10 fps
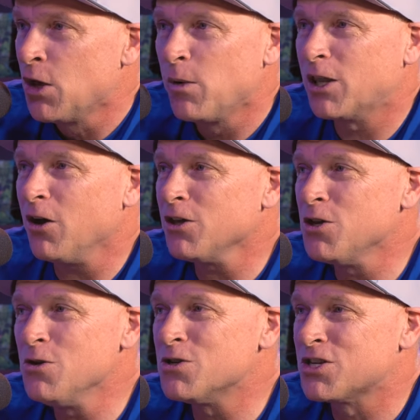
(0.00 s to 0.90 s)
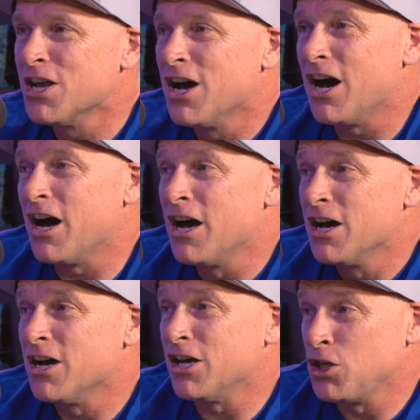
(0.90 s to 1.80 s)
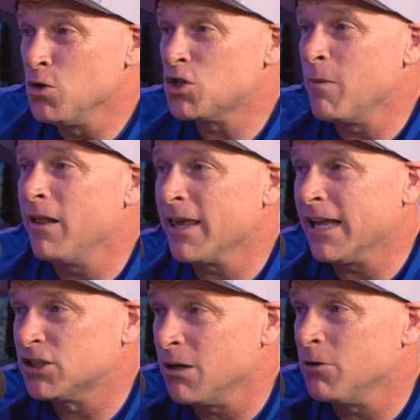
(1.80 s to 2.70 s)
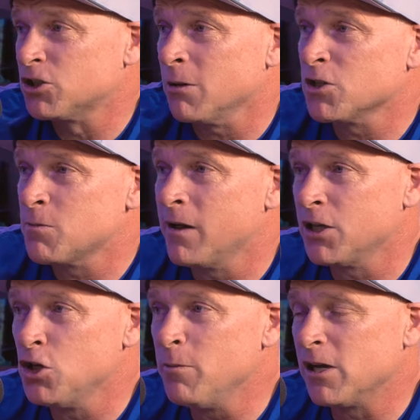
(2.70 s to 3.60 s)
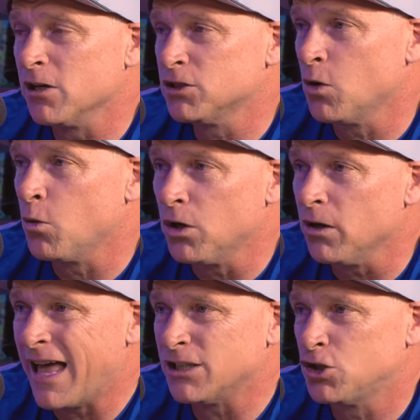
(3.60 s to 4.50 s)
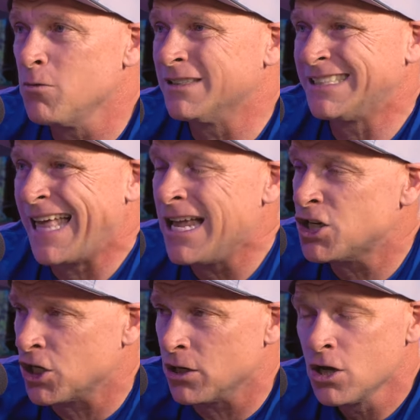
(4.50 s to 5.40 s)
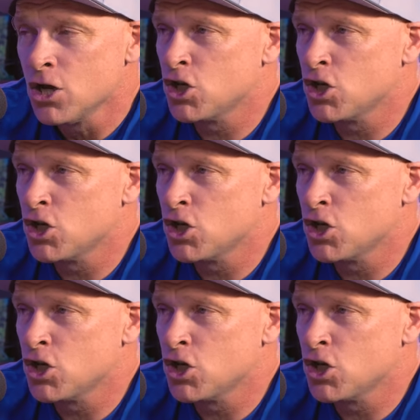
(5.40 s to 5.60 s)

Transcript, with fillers: We could all use uh, uh, you smiling at someone or someone smiling at you because the world has too much tension,